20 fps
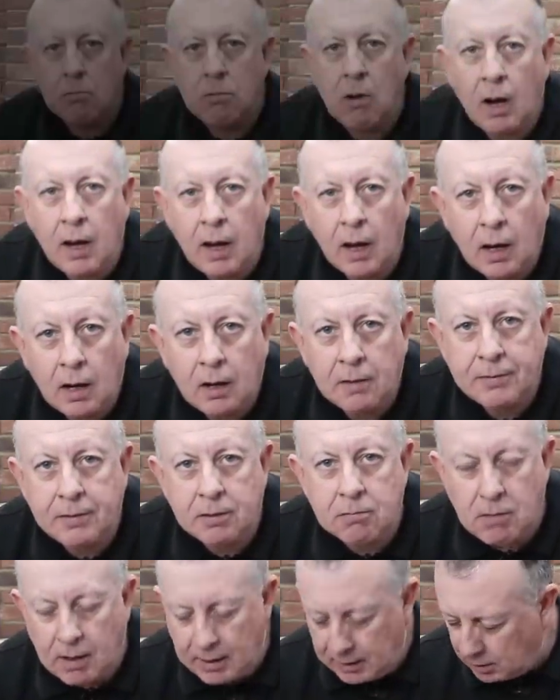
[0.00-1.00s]
right,
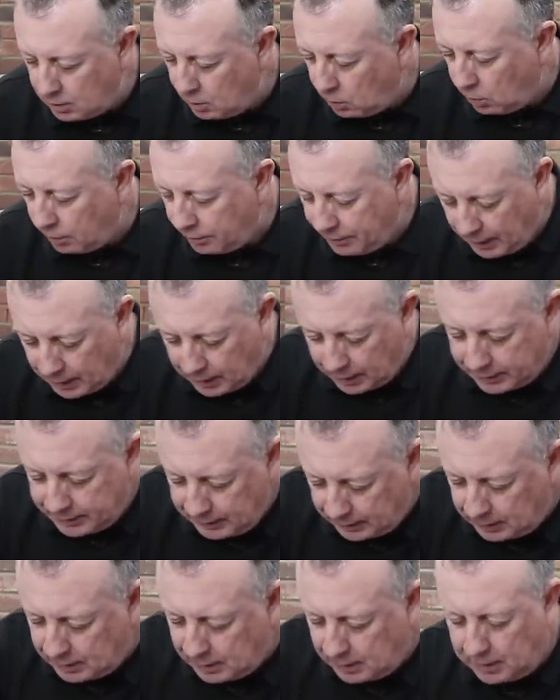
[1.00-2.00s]
after reading all of that, I
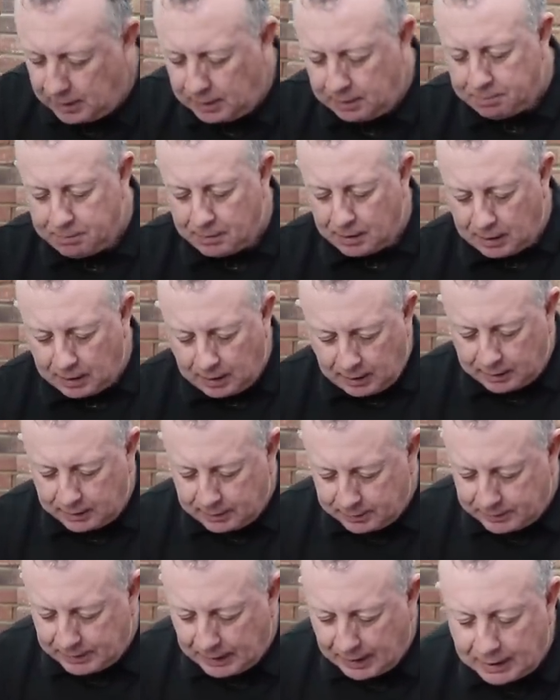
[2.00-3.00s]
think I
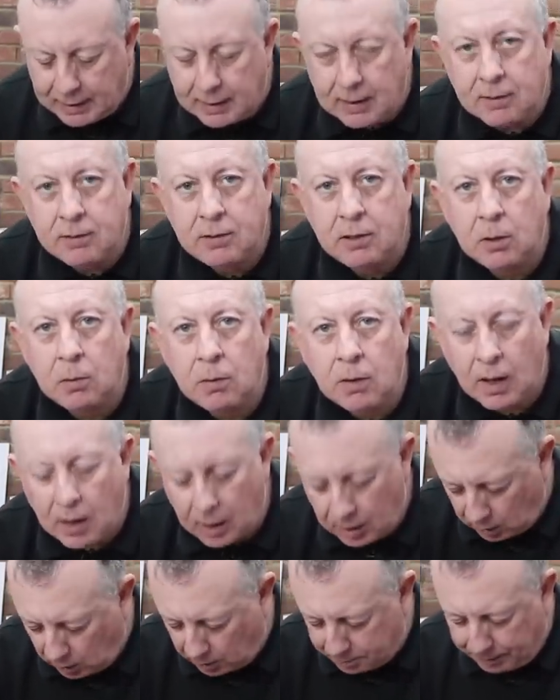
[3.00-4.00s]
understand this unit
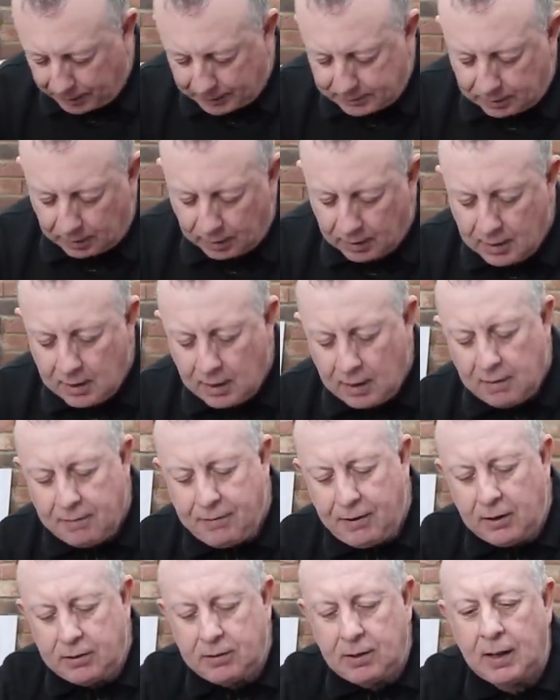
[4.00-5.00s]
a lot better.
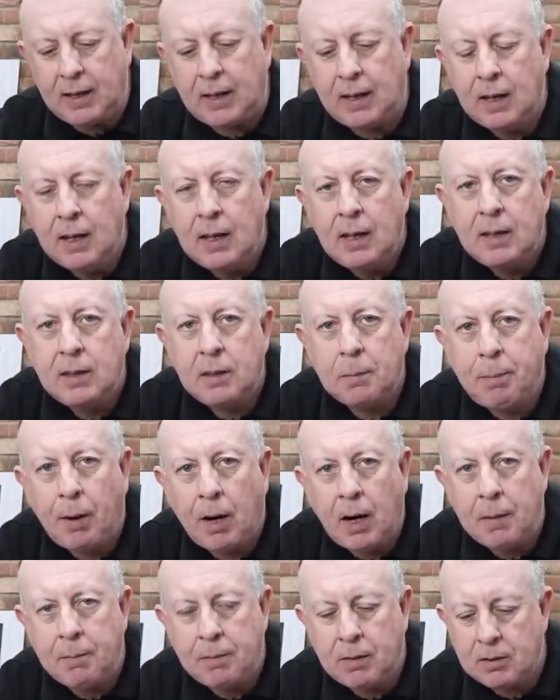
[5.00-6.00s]
Firstly, the
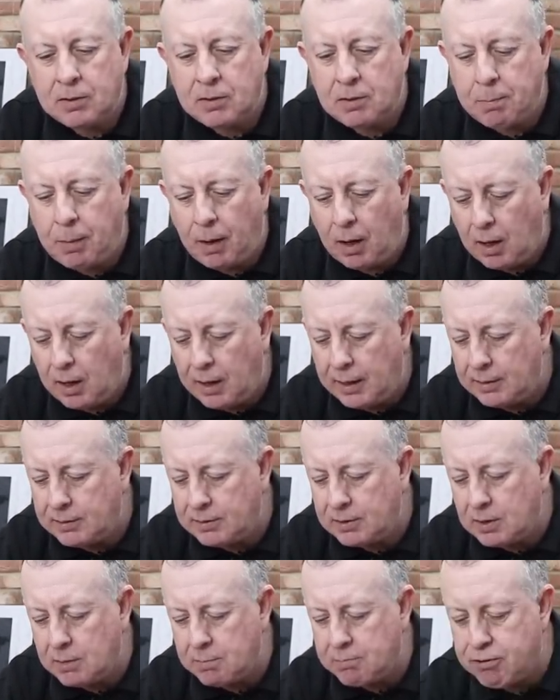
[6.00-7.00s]
pipe that
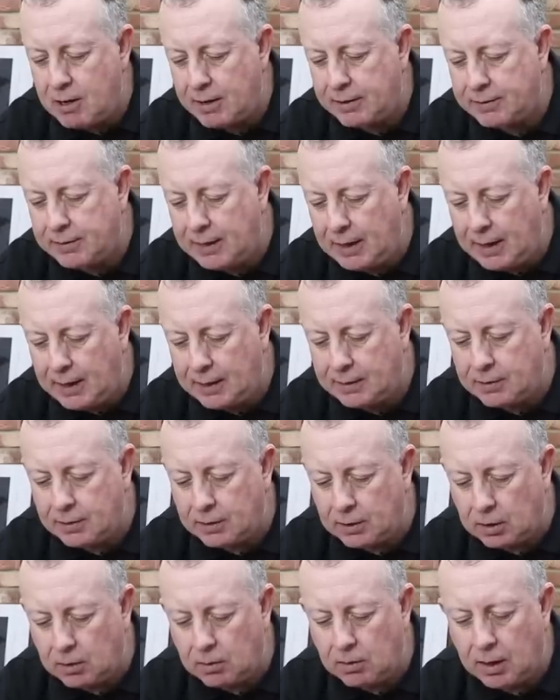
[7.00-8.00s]
supplies compressed air to
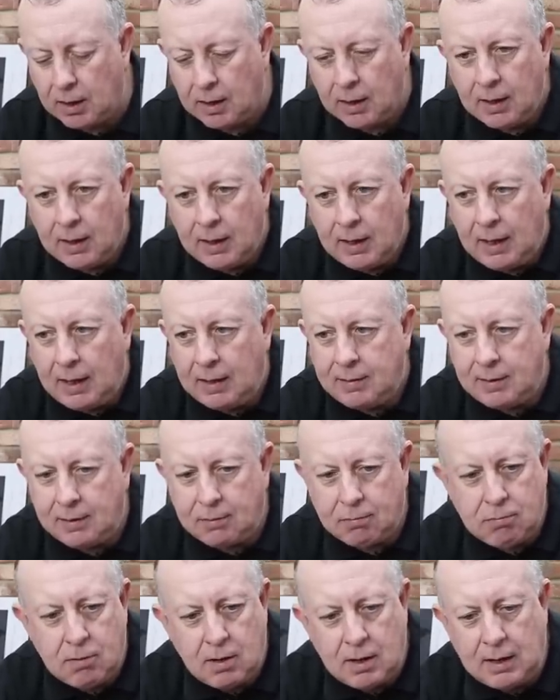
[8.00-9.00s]
the unit is
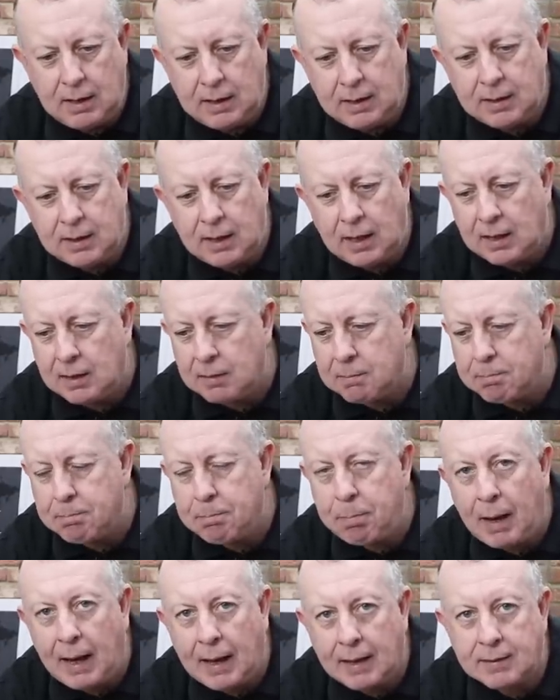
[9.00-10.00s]
this really thin
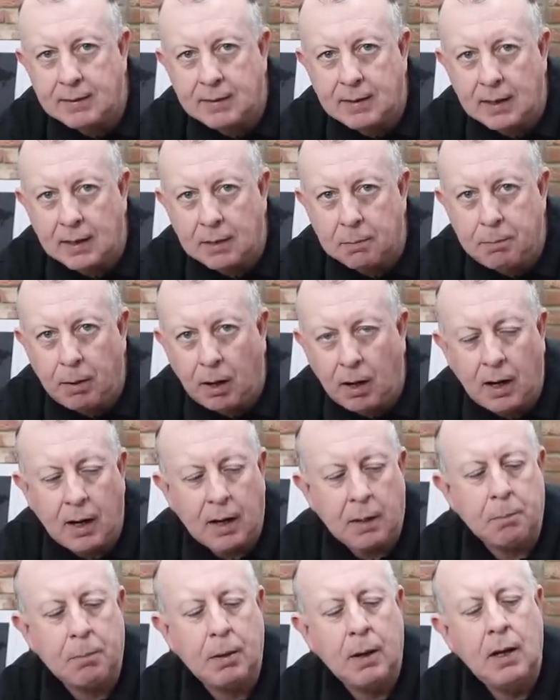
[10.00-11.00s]
plastic
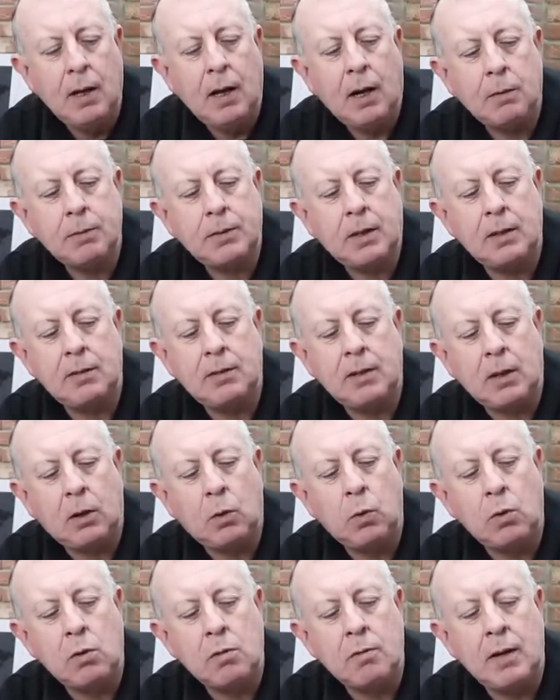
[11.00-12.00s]
pipe. I was going to say
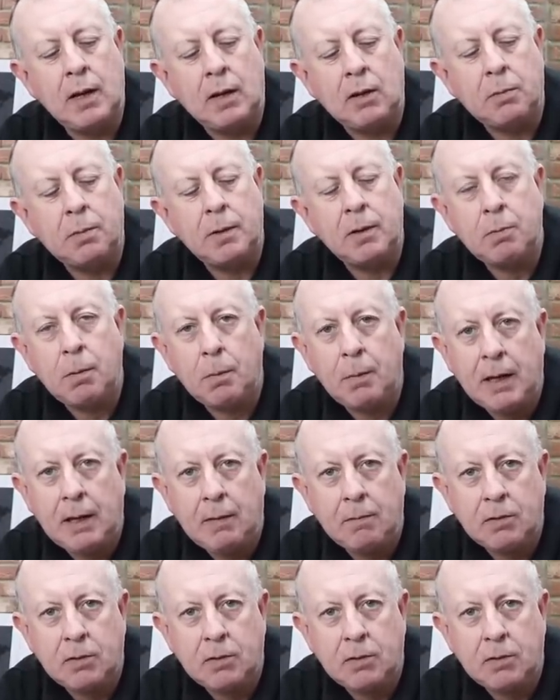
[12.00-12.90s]
quarter of an inch, but it's probably even